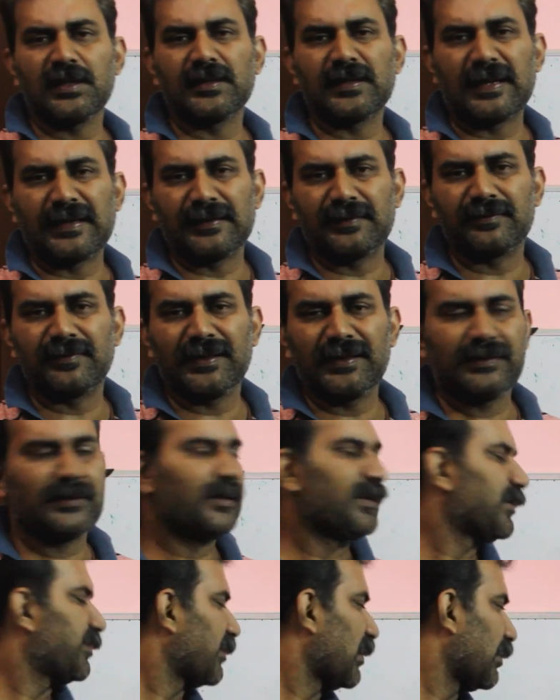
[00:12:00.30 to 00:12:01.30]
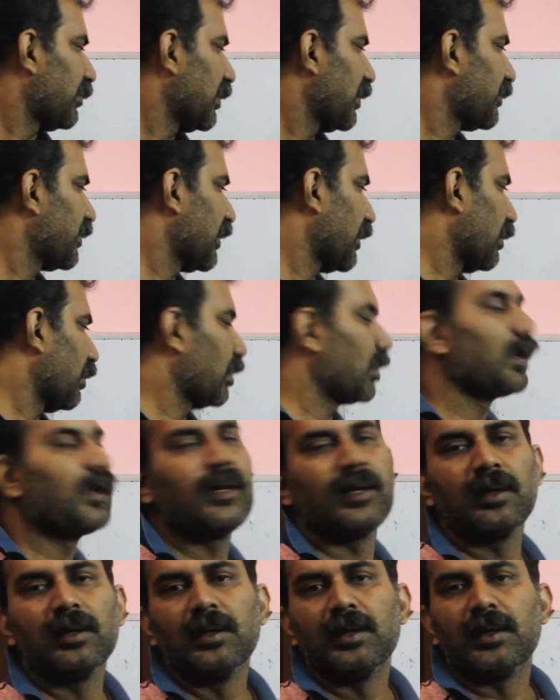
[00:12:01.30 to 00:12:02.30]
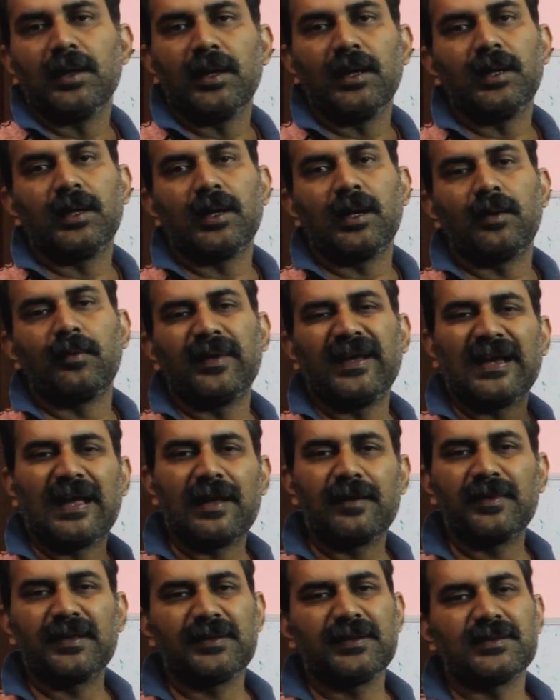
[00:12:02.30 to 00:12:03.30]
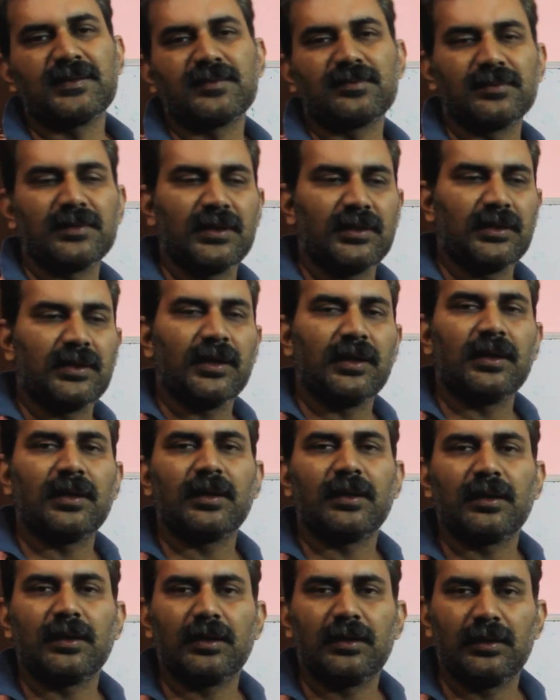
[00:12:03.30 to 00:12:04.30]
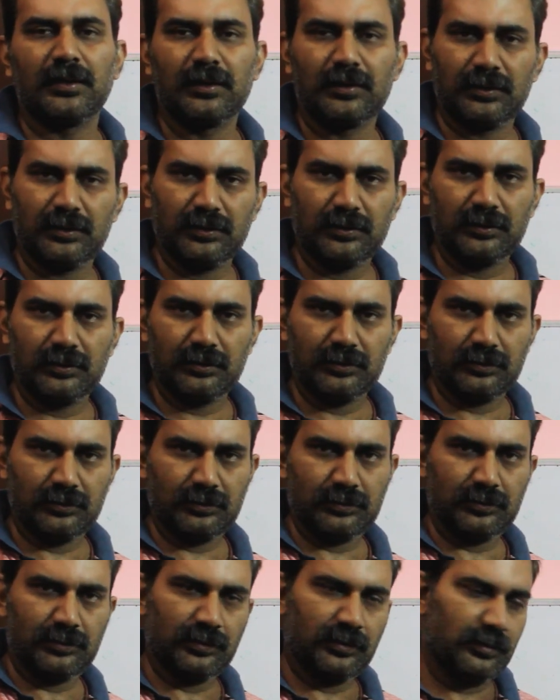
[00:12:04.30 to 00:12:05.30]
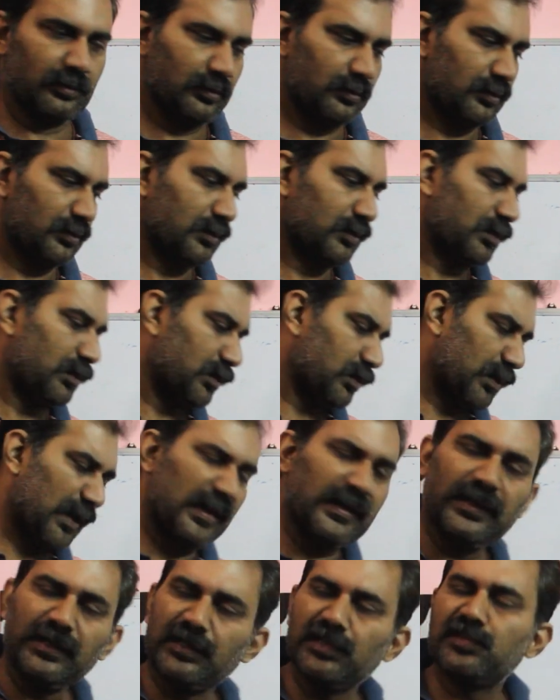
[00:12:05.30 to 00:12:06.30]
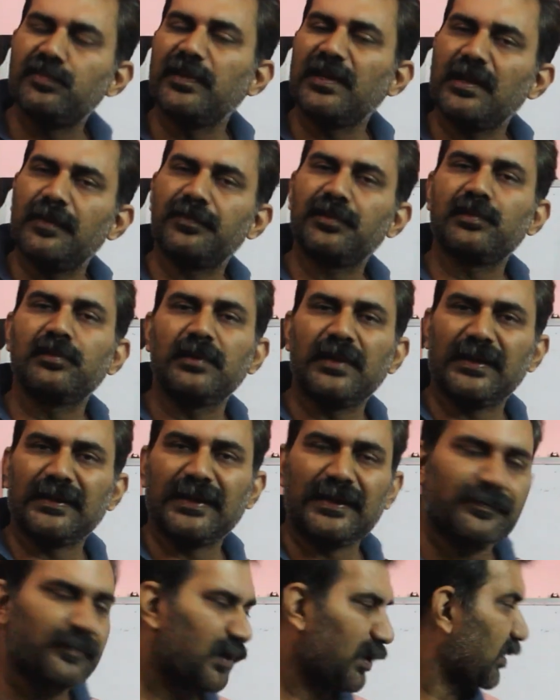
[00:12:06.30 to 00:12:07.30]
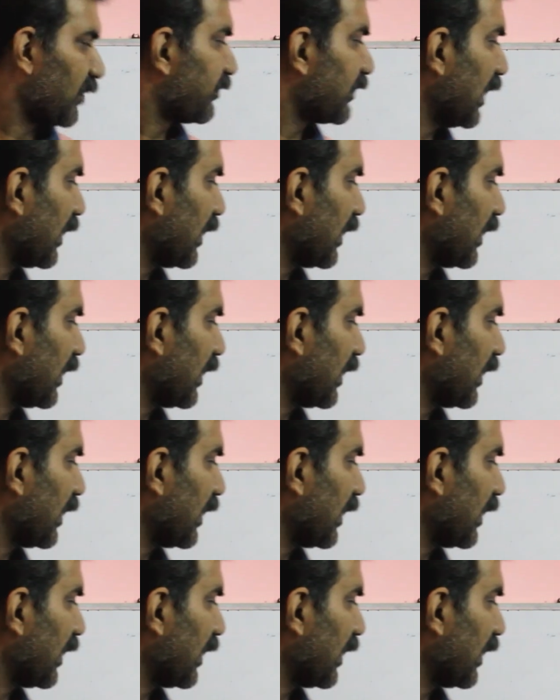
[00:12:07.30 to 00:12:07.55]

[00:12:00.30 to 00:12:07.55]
and that is why these problems are occurring. When I was a student in an English medium school, at that point of